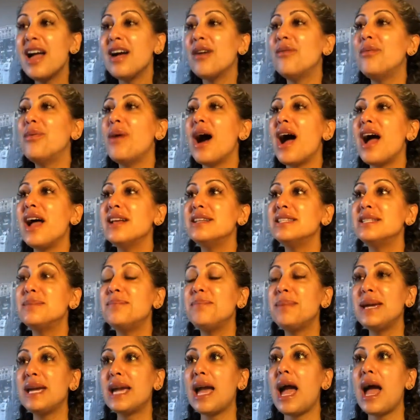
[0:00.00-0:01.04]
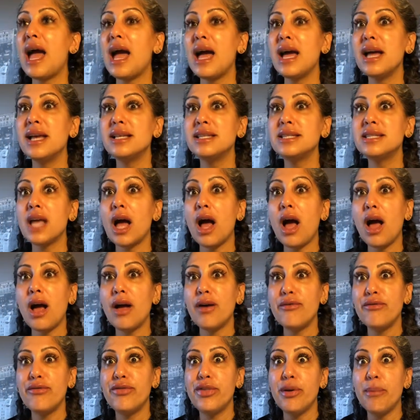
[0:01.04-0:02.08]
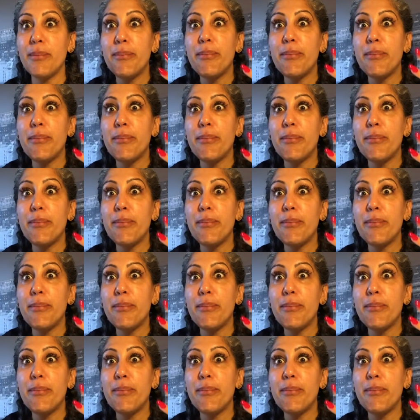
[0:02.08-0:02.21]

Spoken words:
was because of the